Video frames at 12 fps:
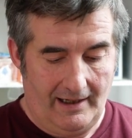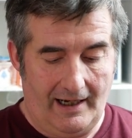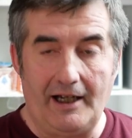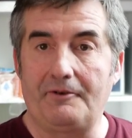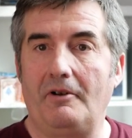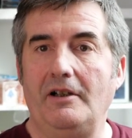
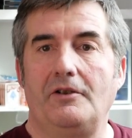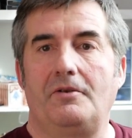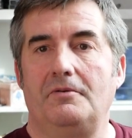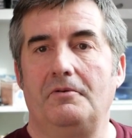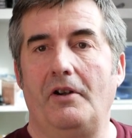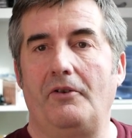are trying
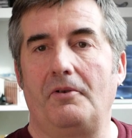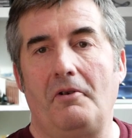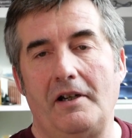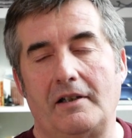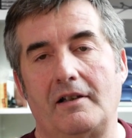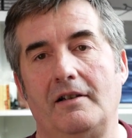to
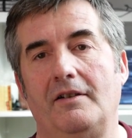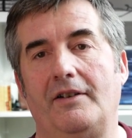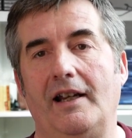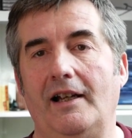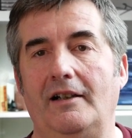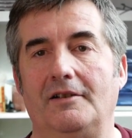resurrect
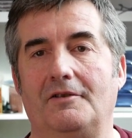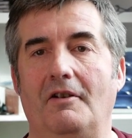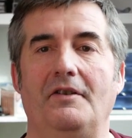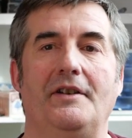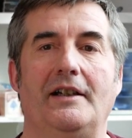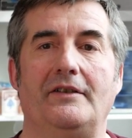their
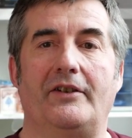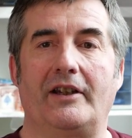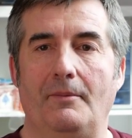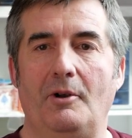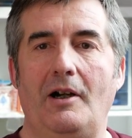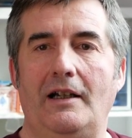granddad's
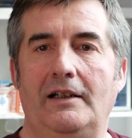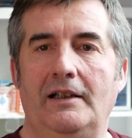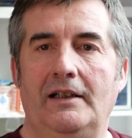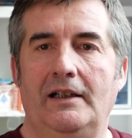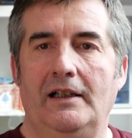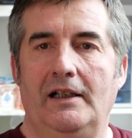camera
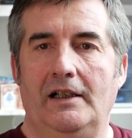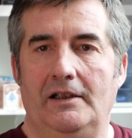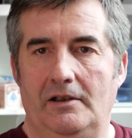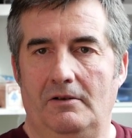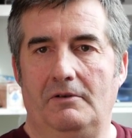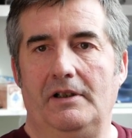
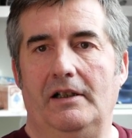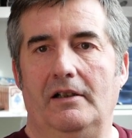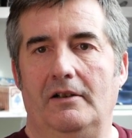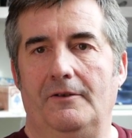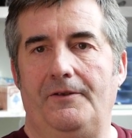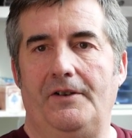will
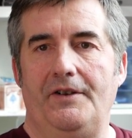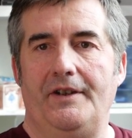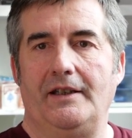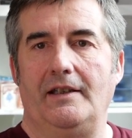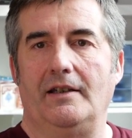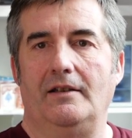often
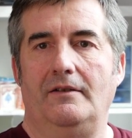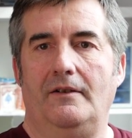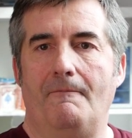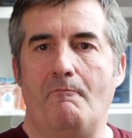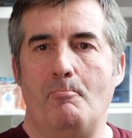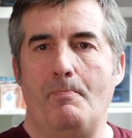need
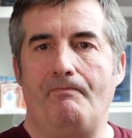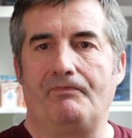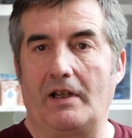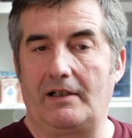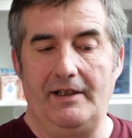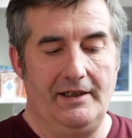
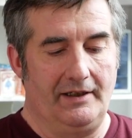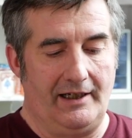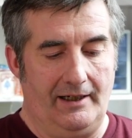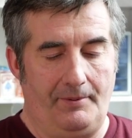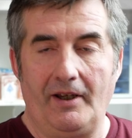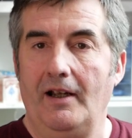cleaning
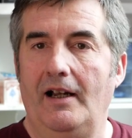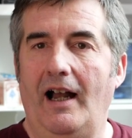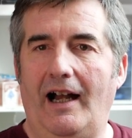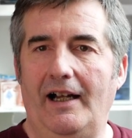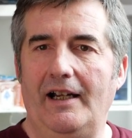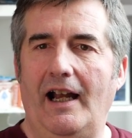tapes.
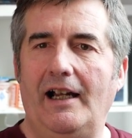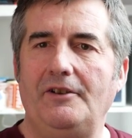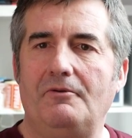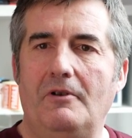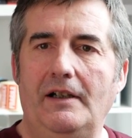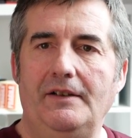I
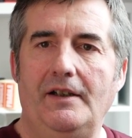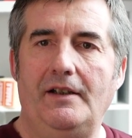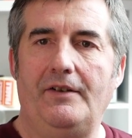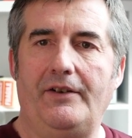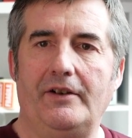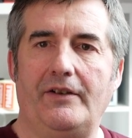had one
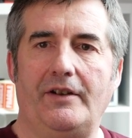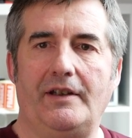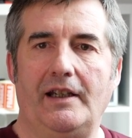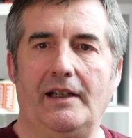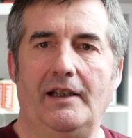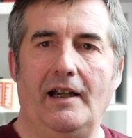the other
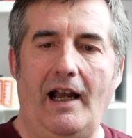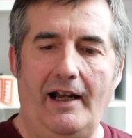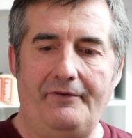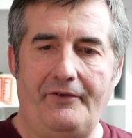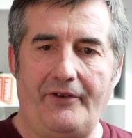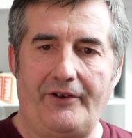day.
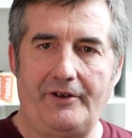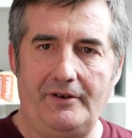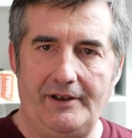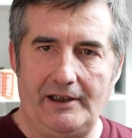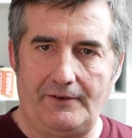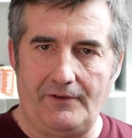I've
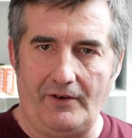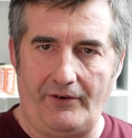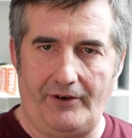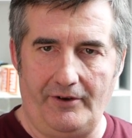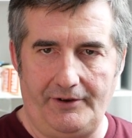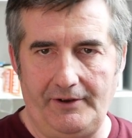sold it for
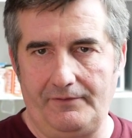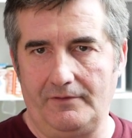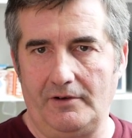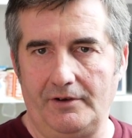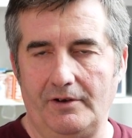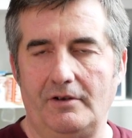
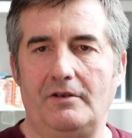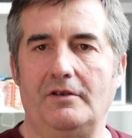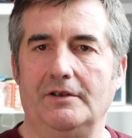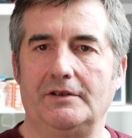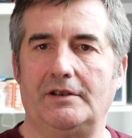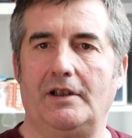
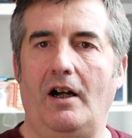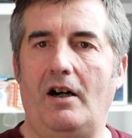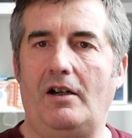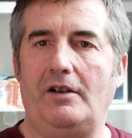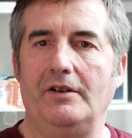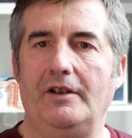€34
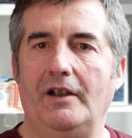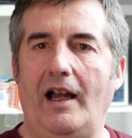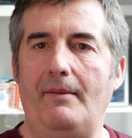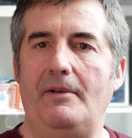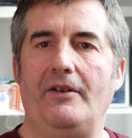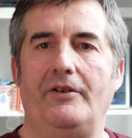on
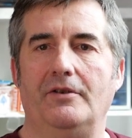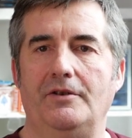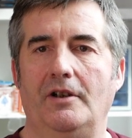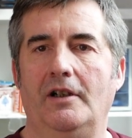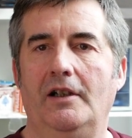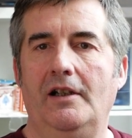Amazon